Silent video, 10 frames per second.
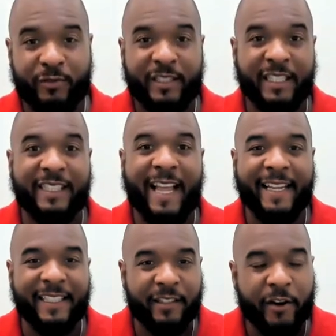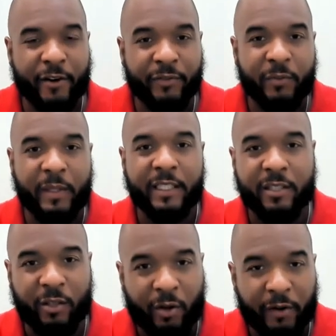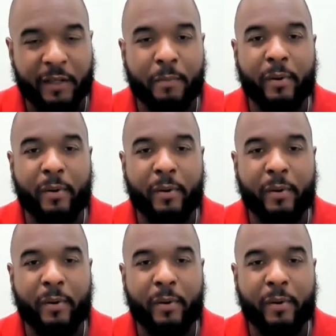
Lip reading: to lighten the earth with his glory.